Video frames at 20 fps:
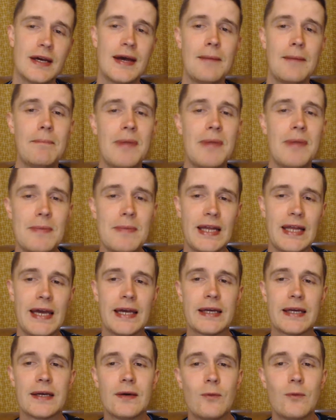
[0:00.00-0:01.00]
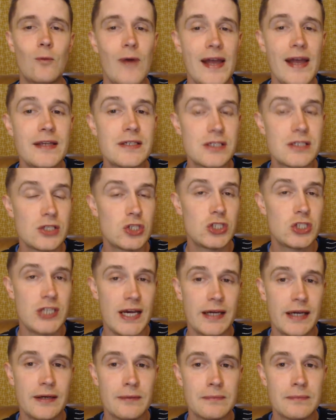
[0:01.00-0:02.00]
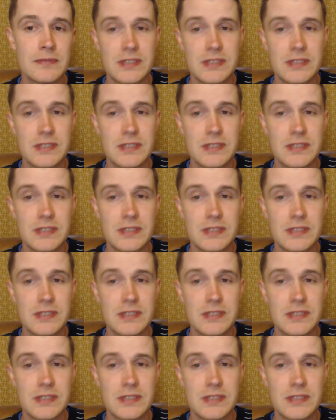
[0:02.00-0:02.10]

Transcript: Abimelech went to Shechem